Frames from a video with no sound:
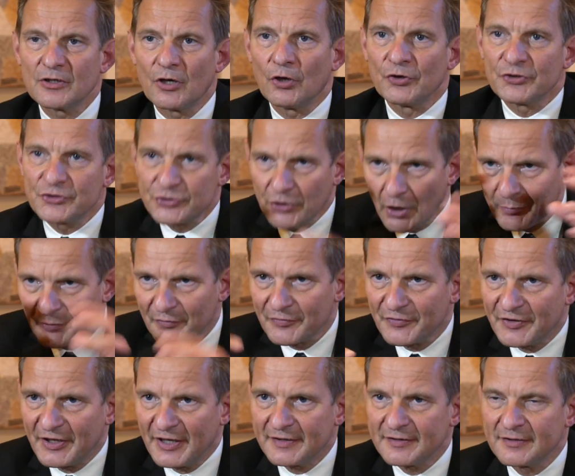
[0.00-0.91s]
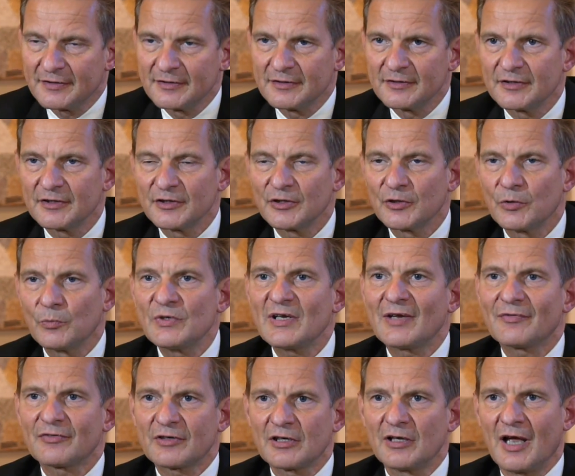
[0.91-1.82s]
On top of that,
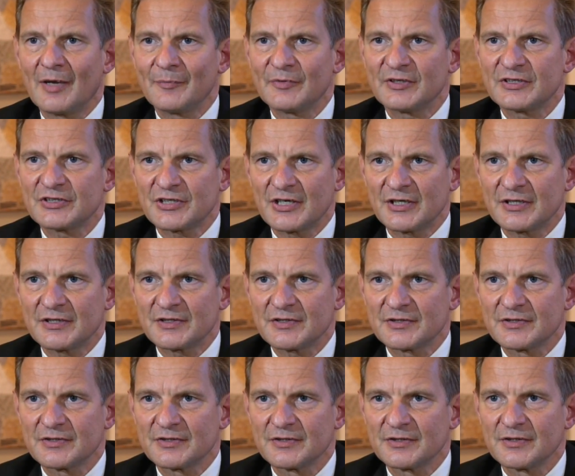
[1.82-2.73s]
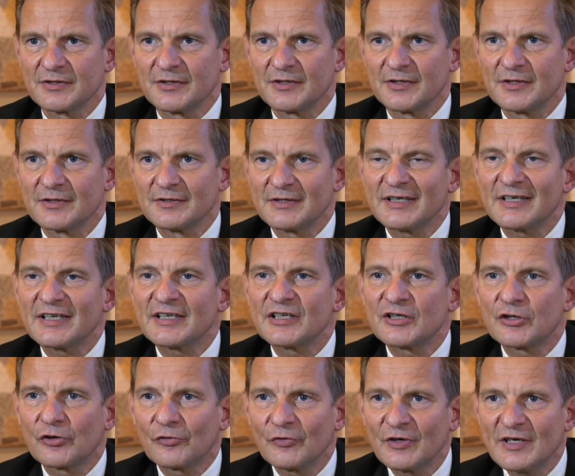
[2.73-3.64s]
we have climate change that
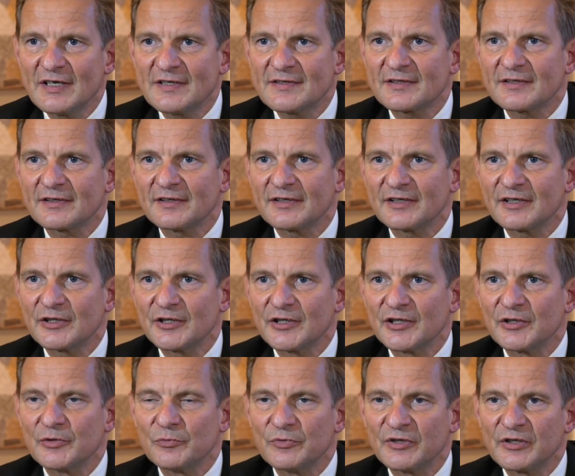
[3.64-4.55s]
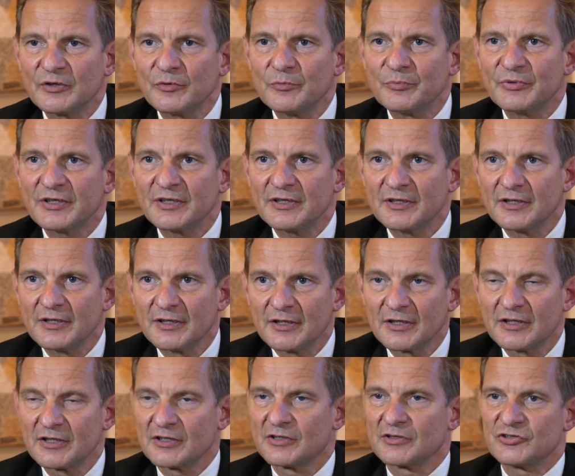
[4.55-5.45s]
increasingly will be
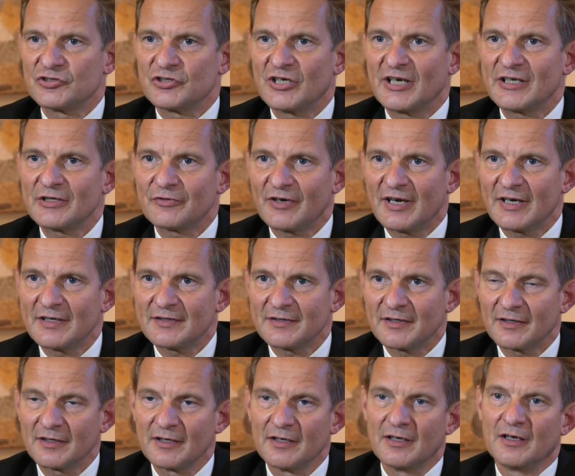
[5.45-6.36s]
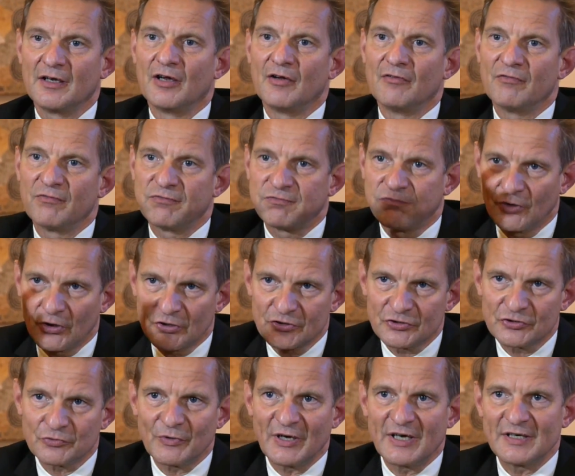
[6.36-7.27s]
generating
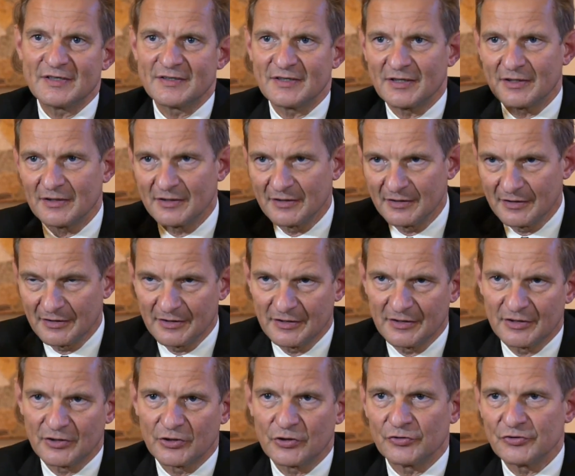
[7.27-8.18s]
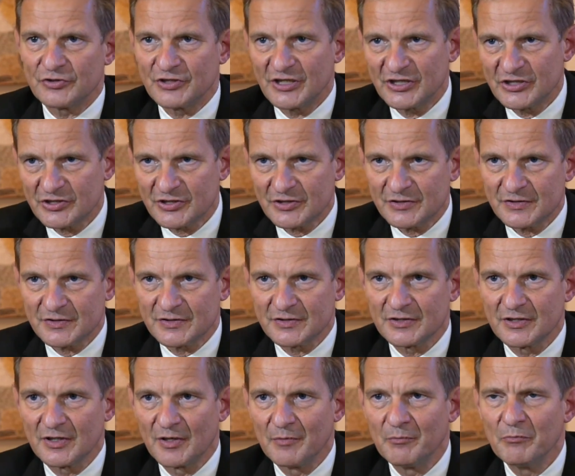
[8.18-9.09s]
fluctuating
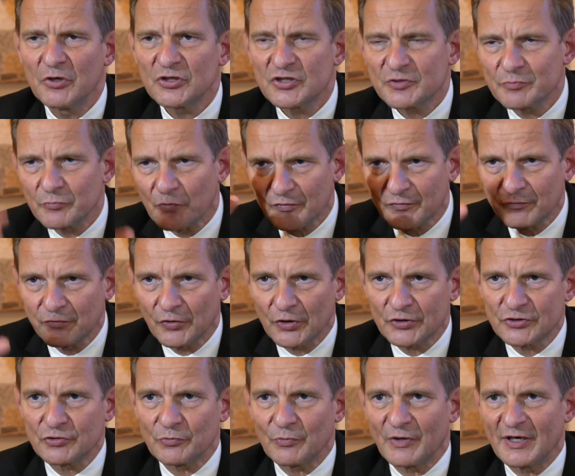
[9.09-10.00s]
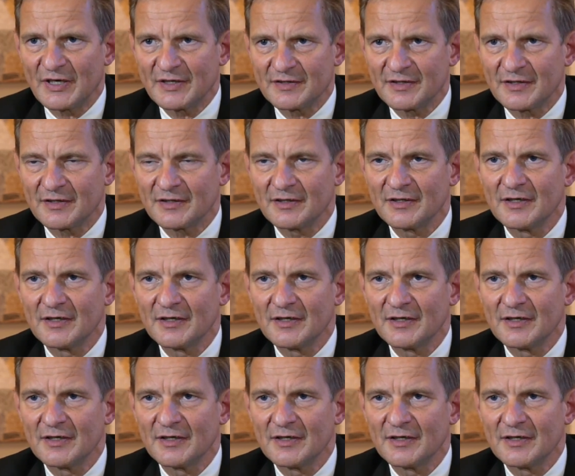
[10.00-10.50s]
conditions, much more fluctuating